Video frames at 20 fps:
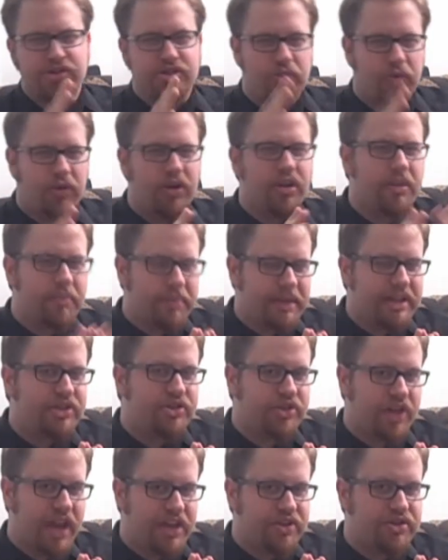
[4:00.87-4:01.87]
So what are the big
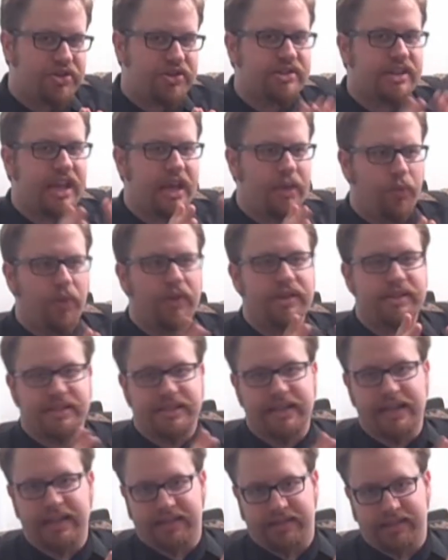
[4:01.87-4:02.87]
changes and what
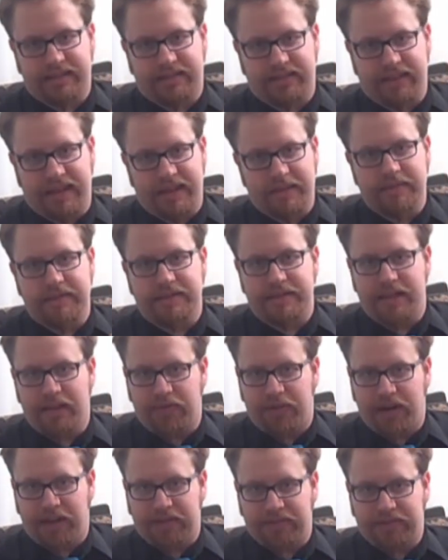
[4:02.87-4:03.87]
stays the same in Dead
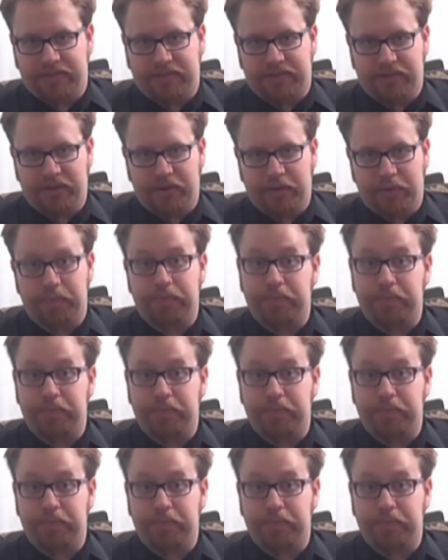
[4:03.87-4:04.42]
Rising 2?